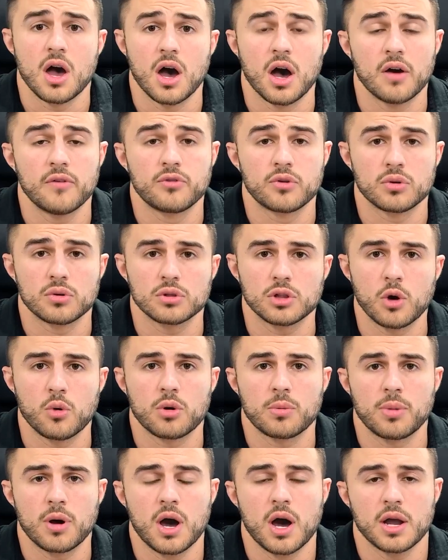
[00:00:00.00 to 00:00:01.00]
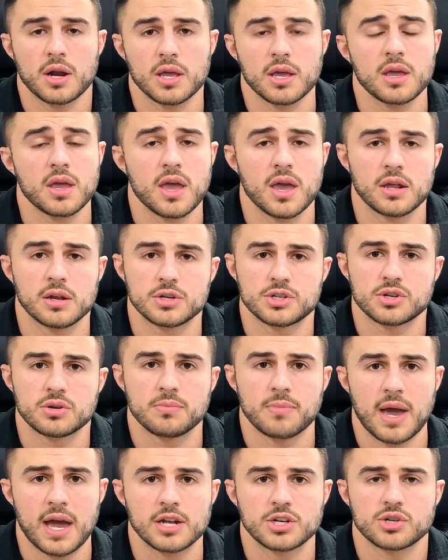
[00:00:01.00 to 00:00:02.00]
of your lower body, and it should
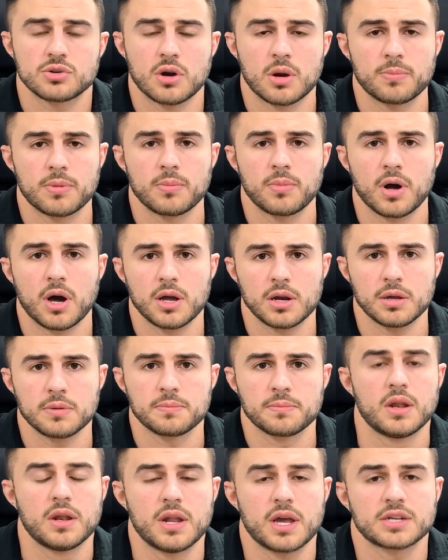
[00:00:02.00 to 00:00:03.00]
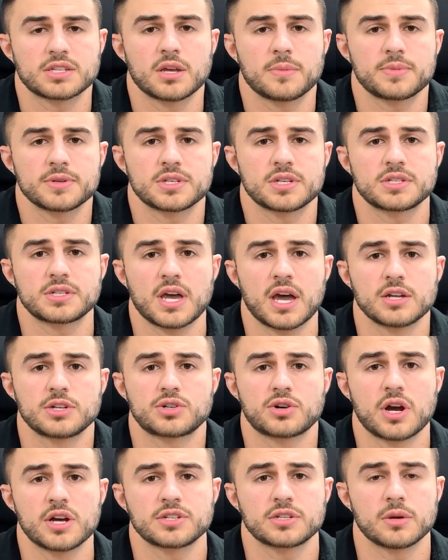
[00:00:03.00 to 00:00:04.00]
match your upper body. Next up is the side
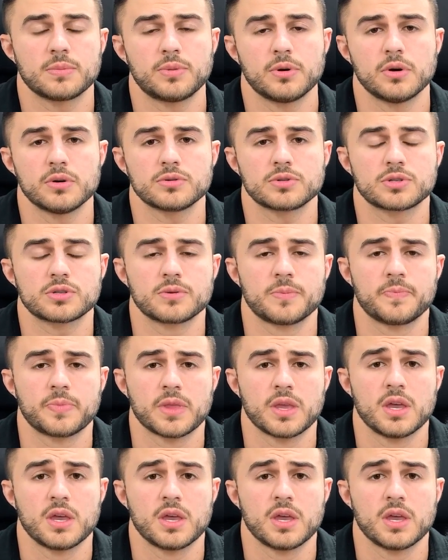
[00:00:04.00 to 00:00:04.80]
tricep pose.